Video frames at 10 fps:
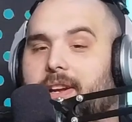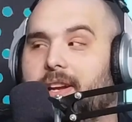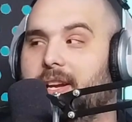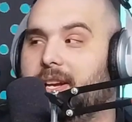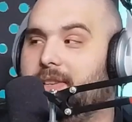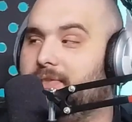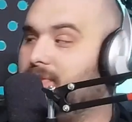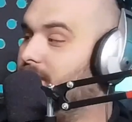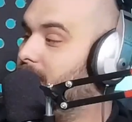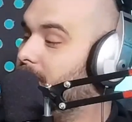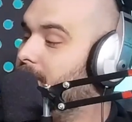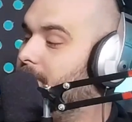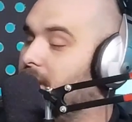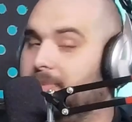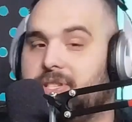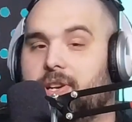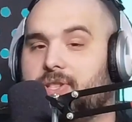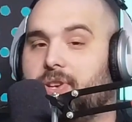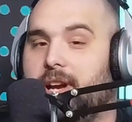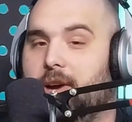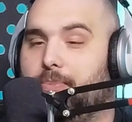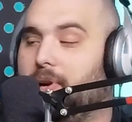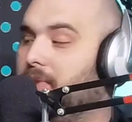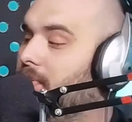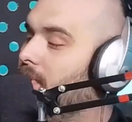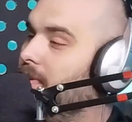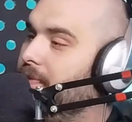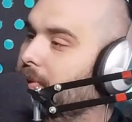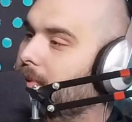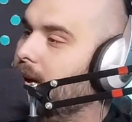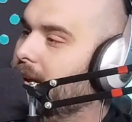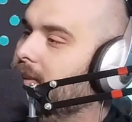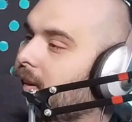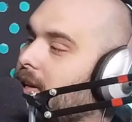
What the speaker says: And Dubby's also going to help bring you along for the ride.